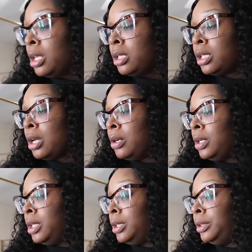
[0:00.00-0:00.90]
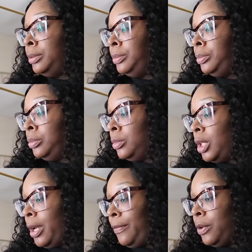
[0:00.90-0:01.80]
So, um,
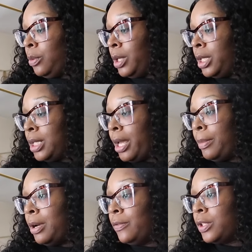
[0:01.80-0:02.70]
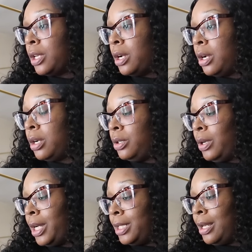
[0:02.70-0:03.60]
yeah, I'm going to run this label over to her. Do
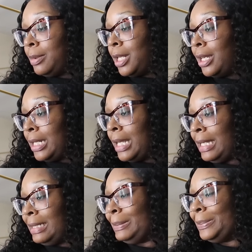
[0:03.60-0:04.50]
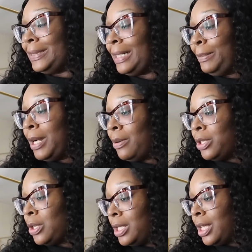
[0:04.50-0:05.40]
I got time to take a nap? I'm
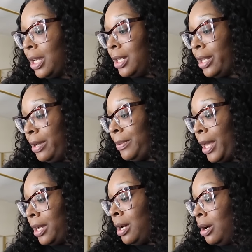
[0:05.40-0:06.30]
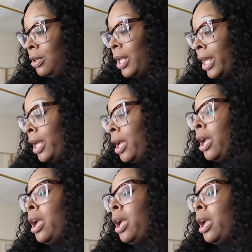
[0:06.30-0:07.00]
always trying to take a nap like an old lady.